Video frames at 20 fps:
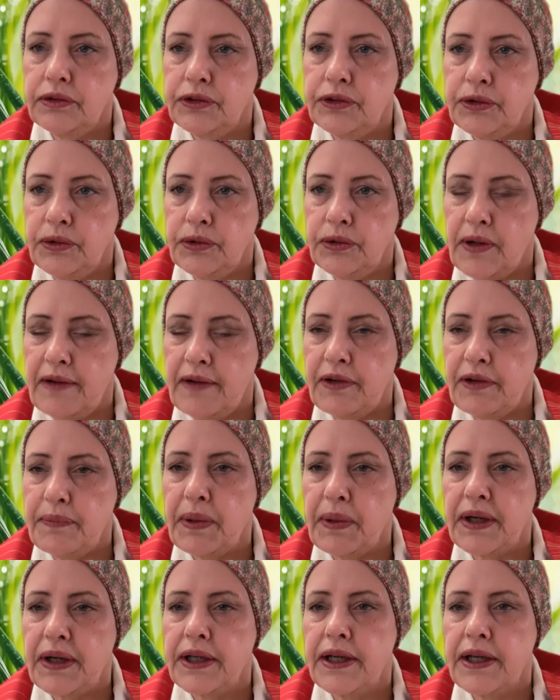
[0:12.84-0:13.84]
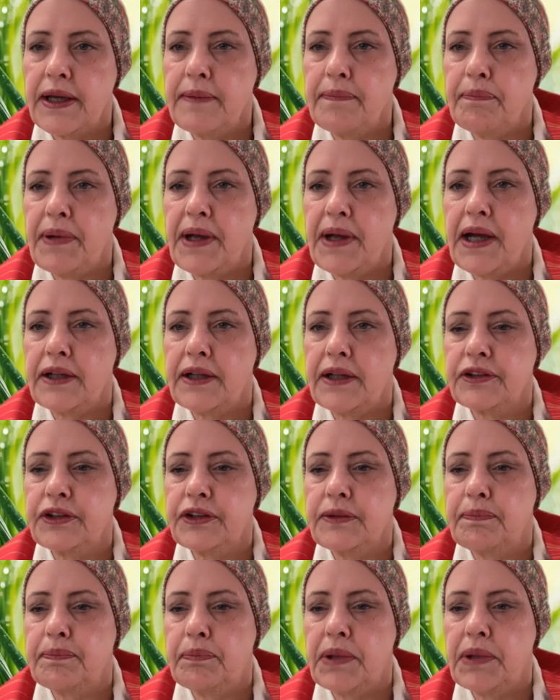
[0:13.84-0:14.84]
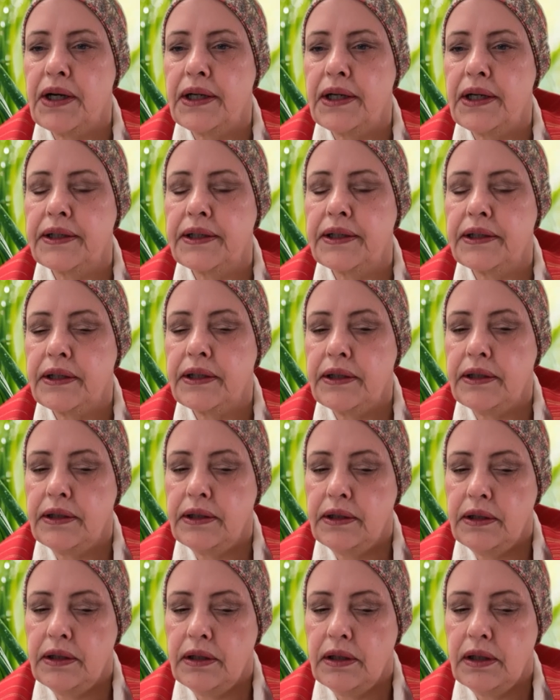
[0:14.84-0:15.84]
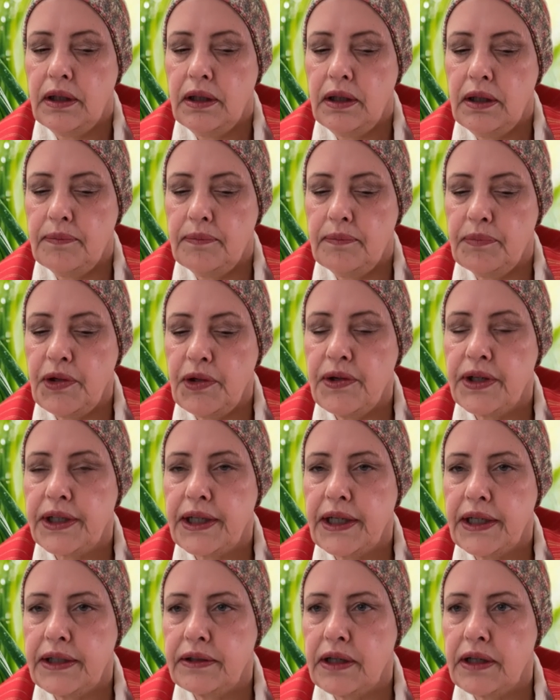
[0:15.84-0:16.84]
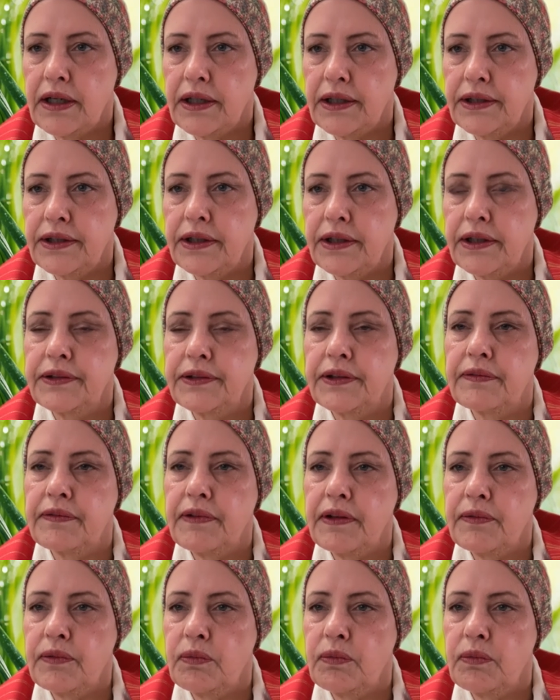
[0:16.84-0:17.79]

to everybody impacted by um, Hurricane Ida and the